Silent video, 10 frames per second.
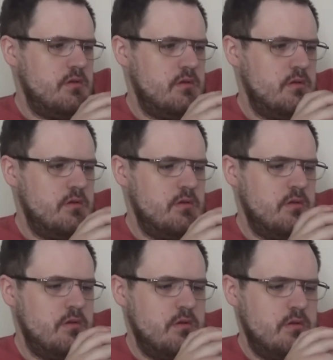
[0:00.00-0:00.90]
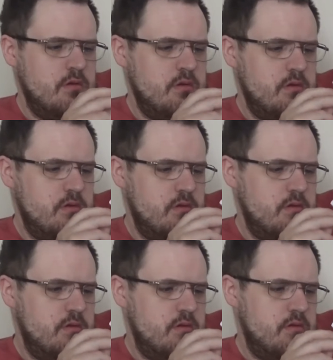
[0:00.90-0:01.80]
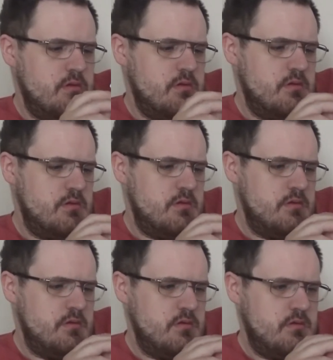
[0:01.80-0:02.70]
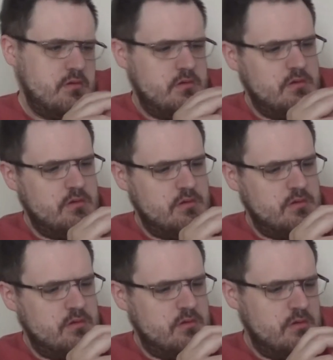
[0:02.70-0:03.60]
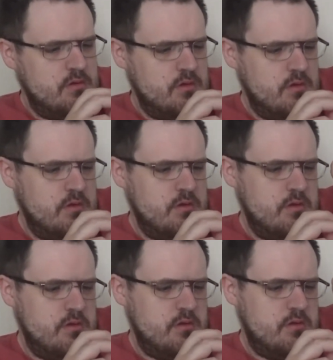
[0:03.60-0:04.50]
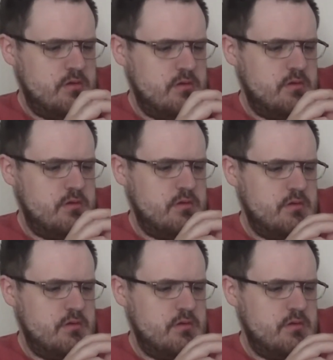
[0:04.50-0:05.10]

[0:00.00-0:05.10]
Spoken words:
No one is speaking in this clip.